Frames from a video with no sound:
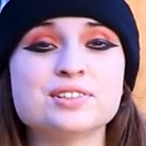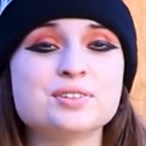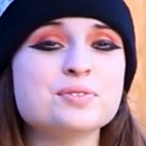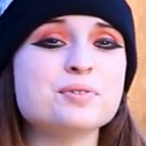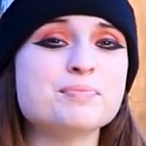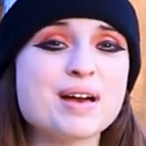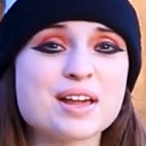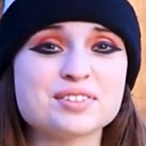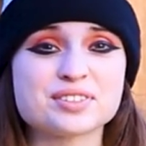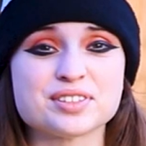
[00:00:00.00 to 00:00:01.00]
they do
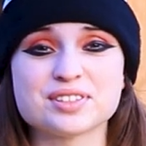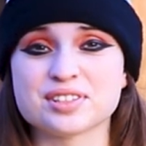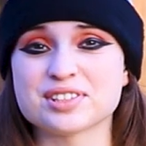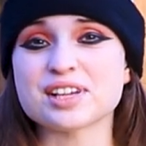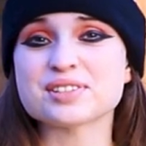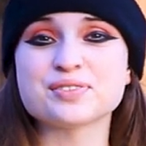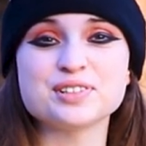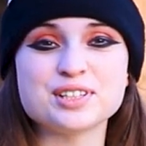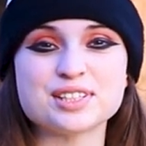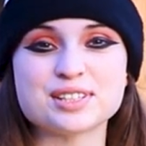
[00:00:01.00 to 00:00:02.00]
manage to
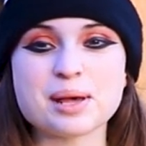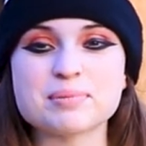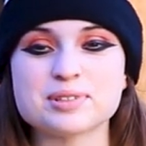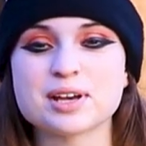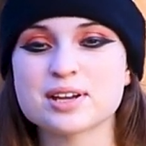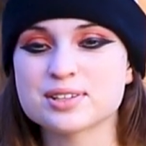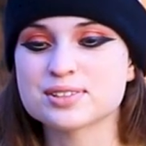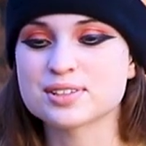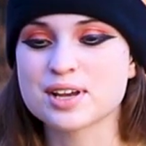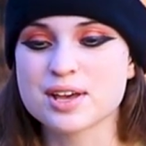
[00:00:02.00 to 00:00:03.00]
successfully
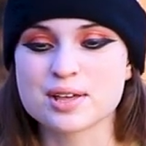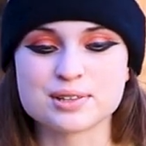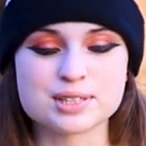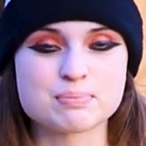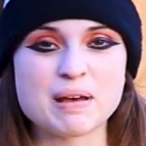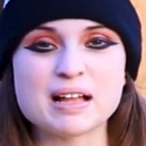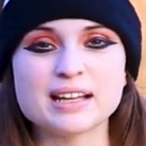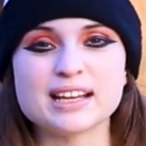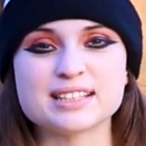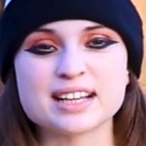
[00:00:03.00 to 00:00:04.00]
sabotage this
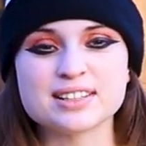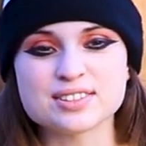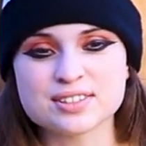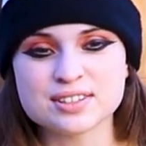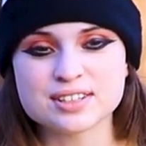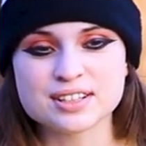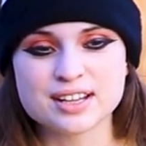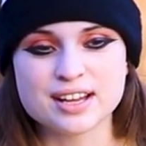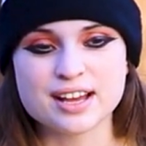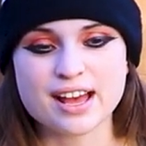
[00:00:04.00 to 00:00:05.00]
ballet dancer
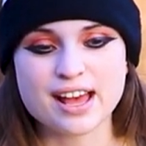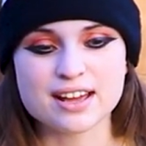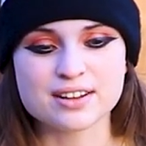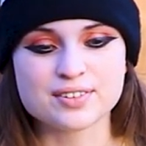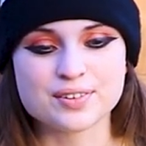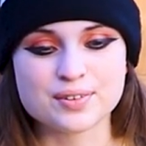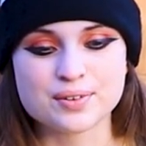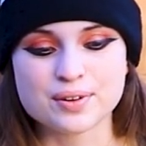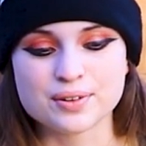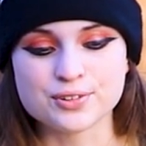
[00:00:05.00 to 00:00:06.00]
and
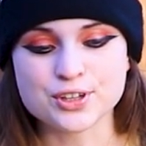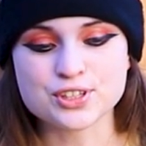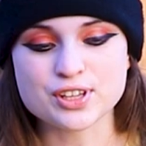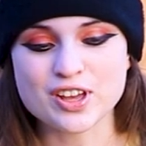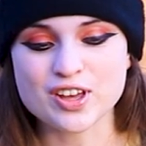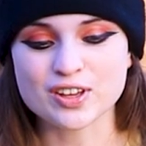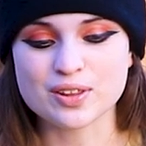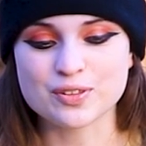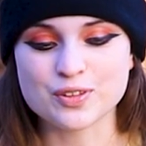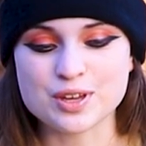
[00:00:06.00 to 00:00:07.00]
looks like
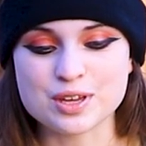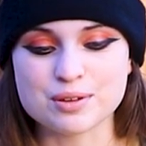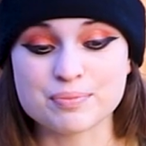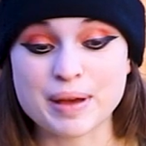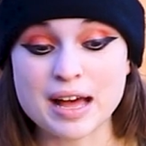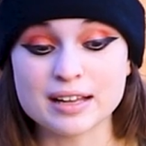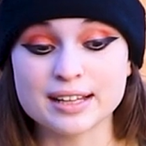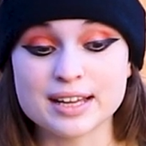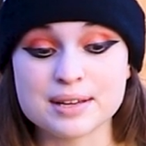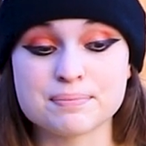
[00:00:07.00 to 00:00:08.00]
the
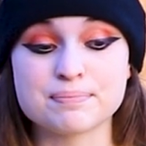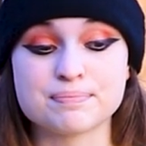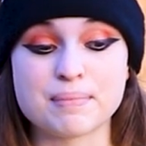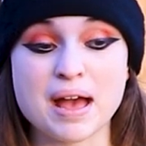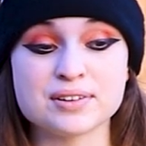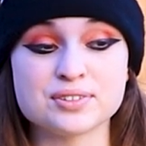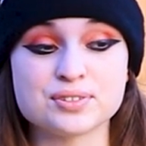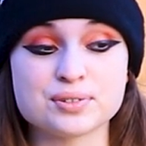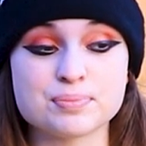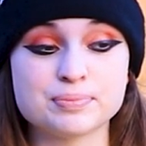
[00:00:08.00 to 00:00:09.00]
ballet
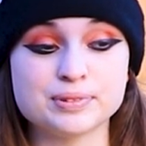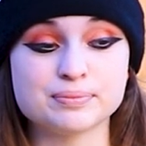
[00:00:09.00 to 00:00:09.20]
manager